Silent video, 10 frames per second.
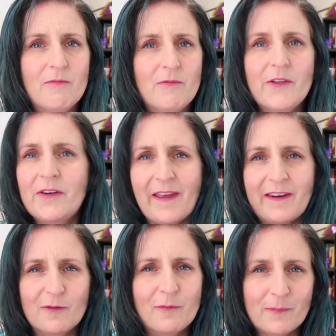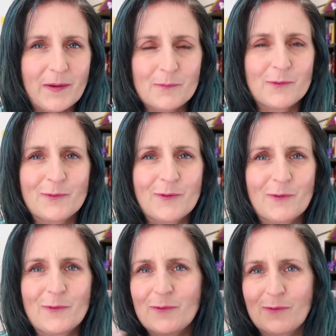the native people
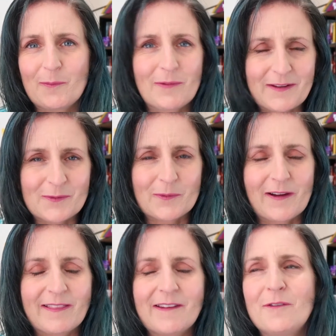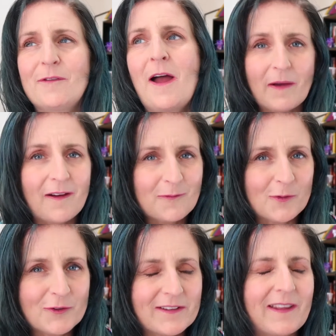to the place where I live. But
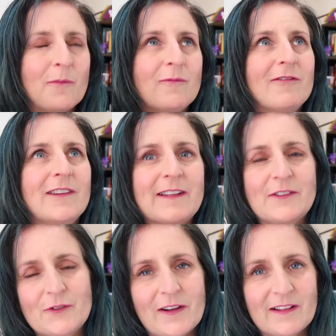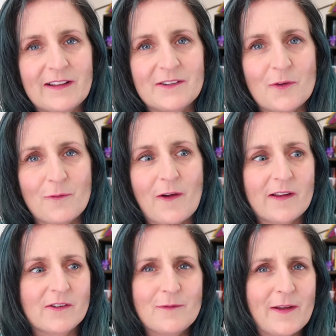unfortunately, I'm really struggling to
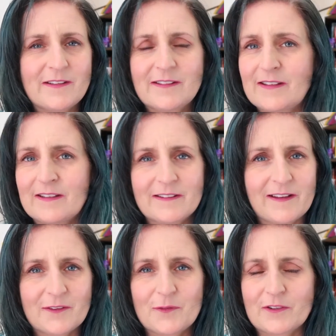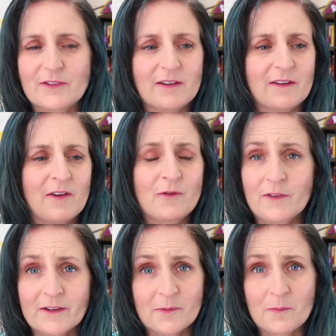find fantasy and science fiction
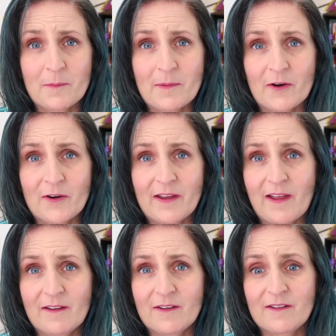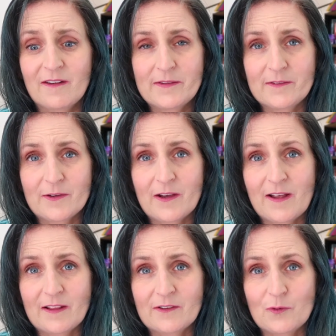written by Maori and Pacific
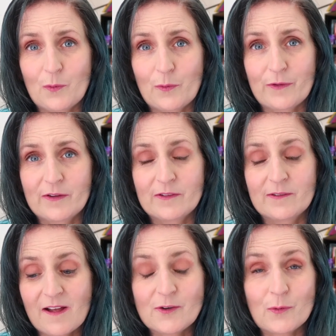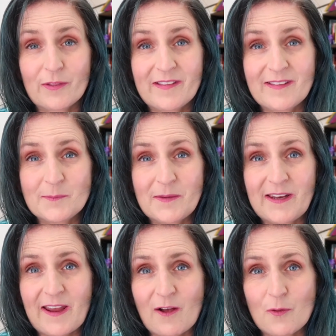Island authors. I don't think there's
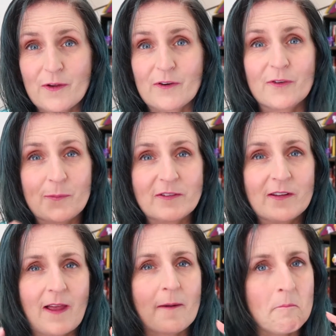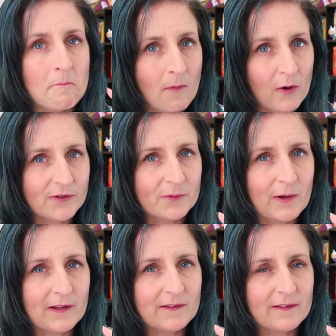many out there, especially modern
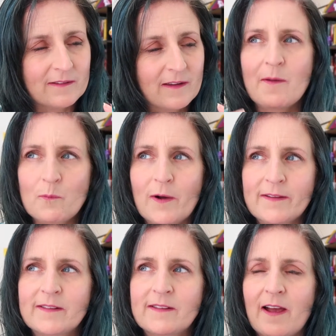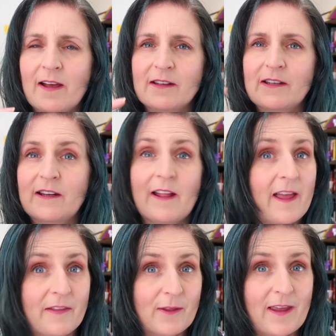ones and ones targeted
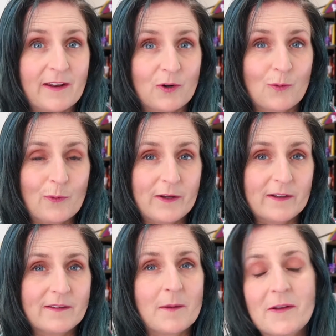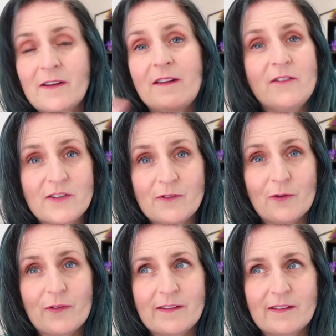at the adult audience. I mean, in
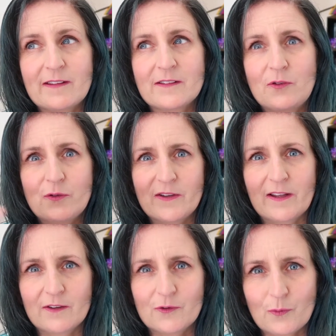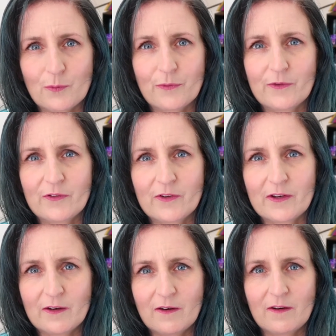general, there's less New Zealand authors
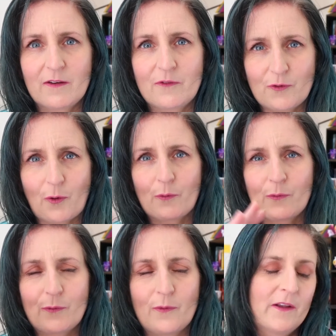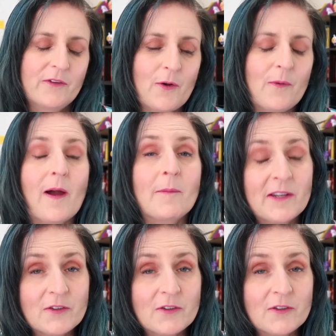in total. So I think